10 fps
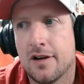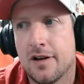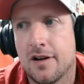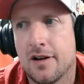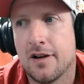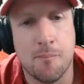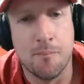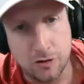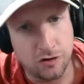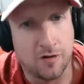a
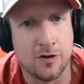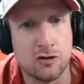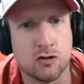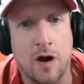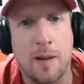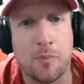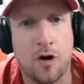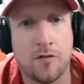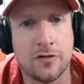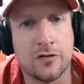much of a drop
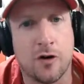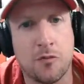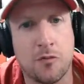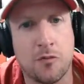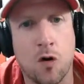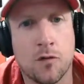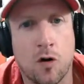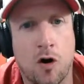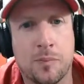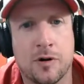off in terms of
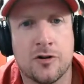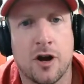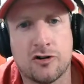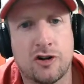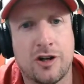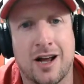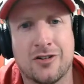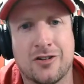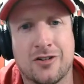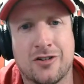overall production. I
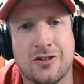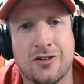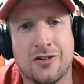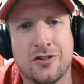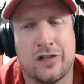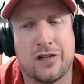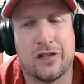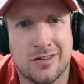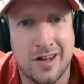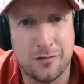just expect it to
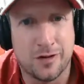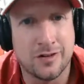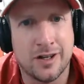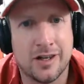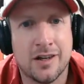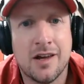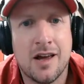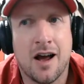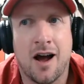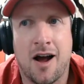look differently,
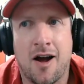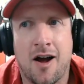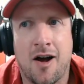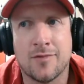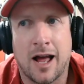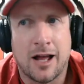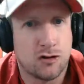not